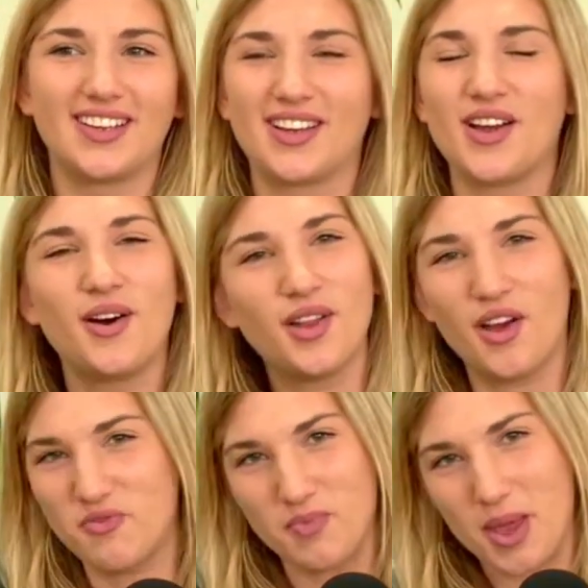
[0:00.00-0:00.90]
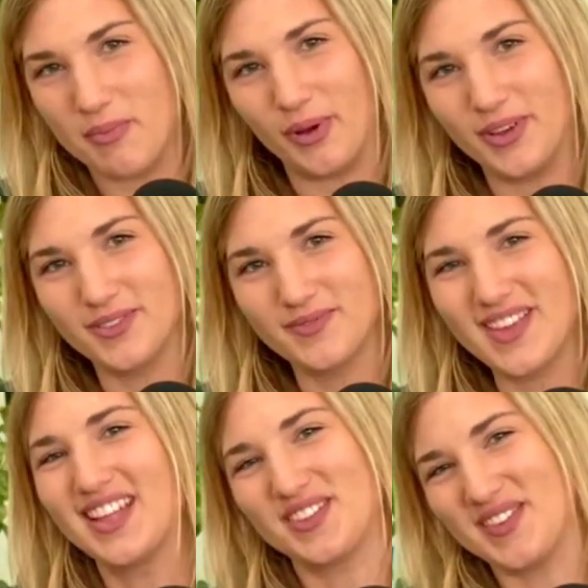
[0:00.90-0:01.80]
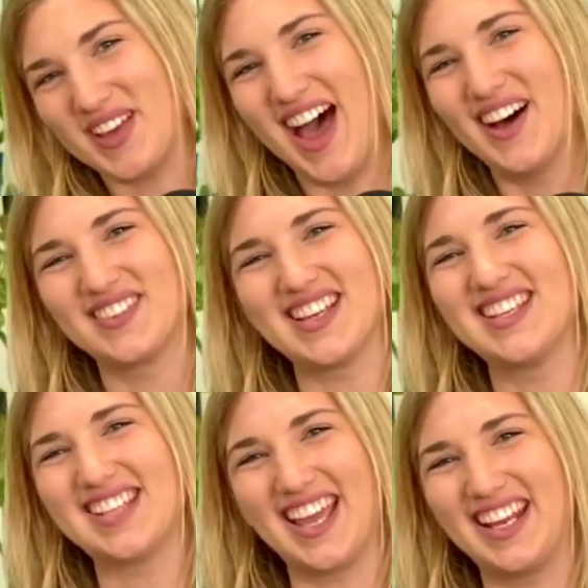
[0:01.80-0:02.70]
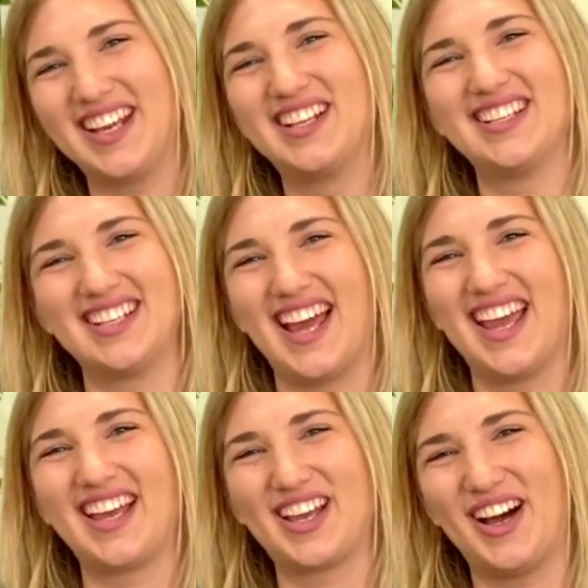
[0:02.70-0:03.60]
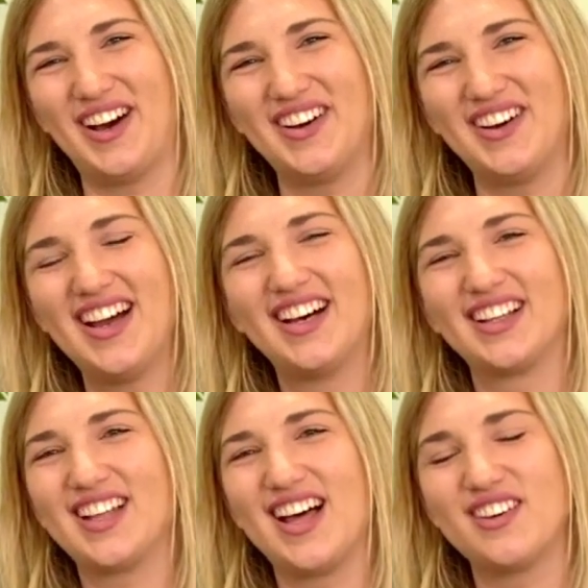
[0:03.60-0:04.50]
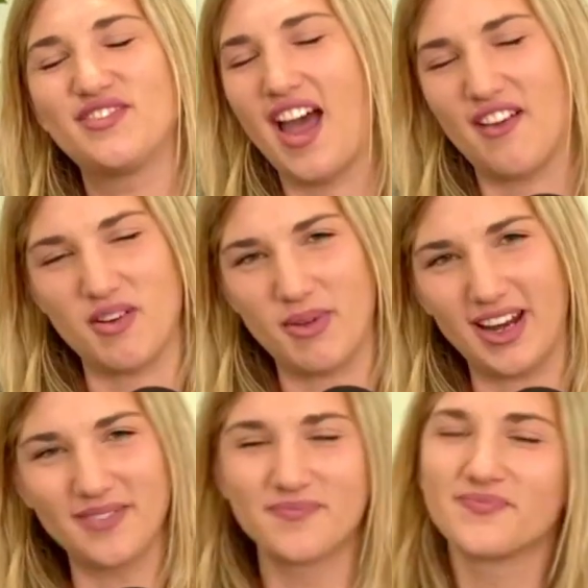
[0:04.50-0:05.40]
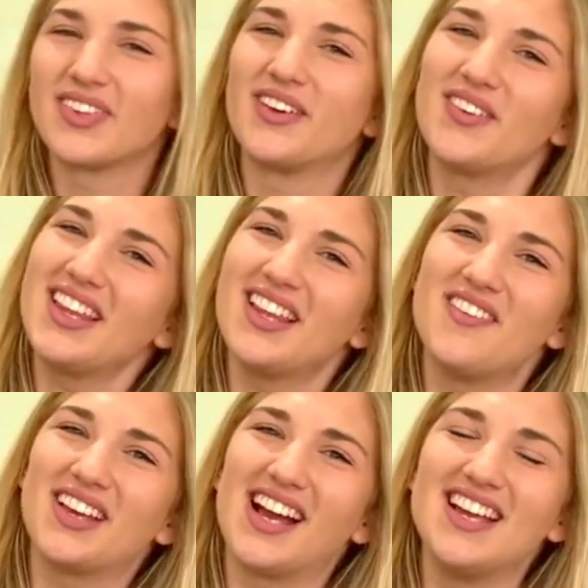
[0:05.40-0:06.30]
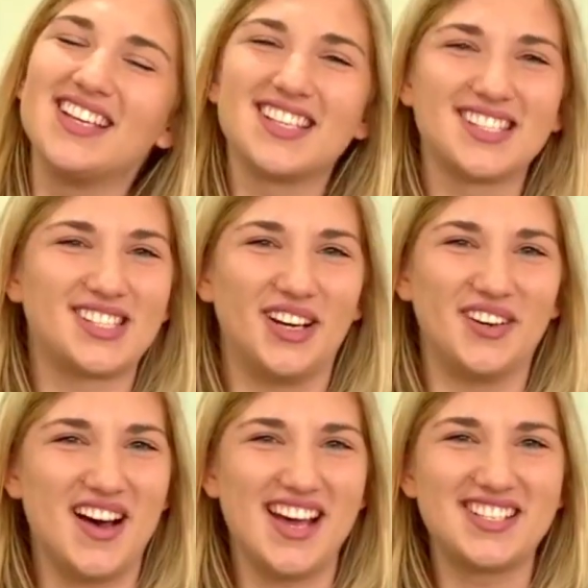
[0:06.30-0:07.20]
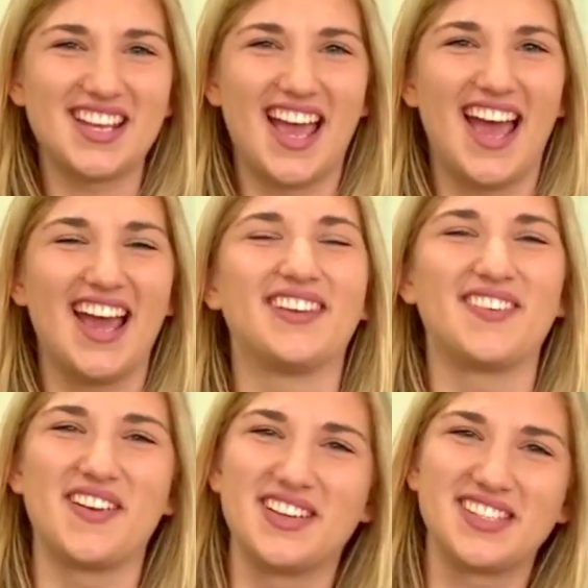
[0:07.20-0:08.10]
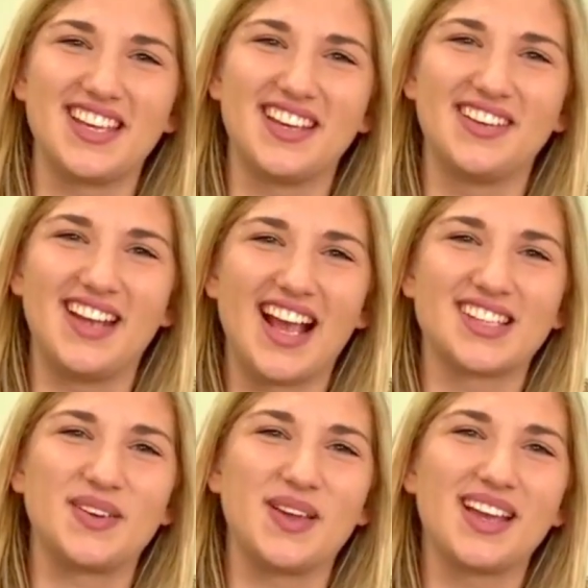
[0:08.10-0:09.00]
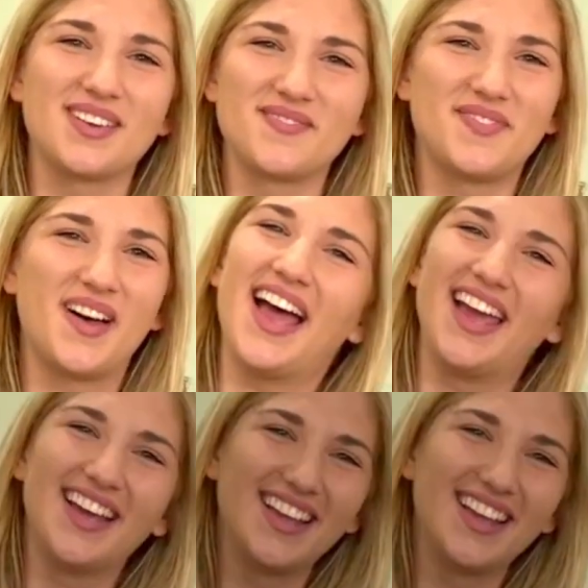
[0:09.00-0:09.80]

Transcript: Go love people. That's what we have to say to you today. Go love everybody. We love you guys so much, and we will see you next week. Bye.